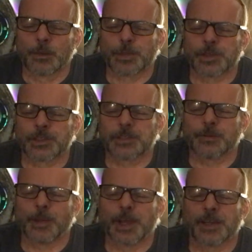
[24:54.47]
But just
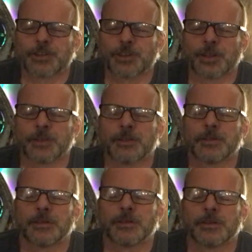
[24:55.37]
imagine
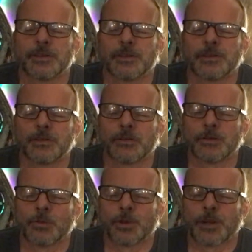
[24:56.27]

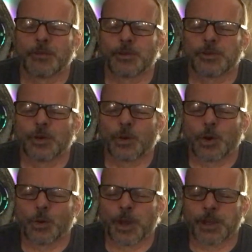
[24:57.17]
whatever
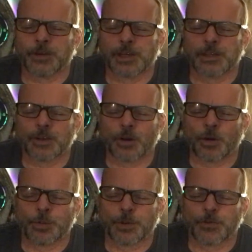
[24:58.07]
doorway you need to
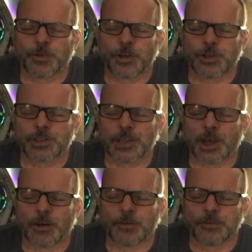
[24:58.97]
open for
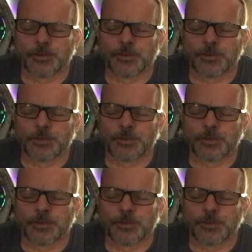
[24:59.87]
yourself.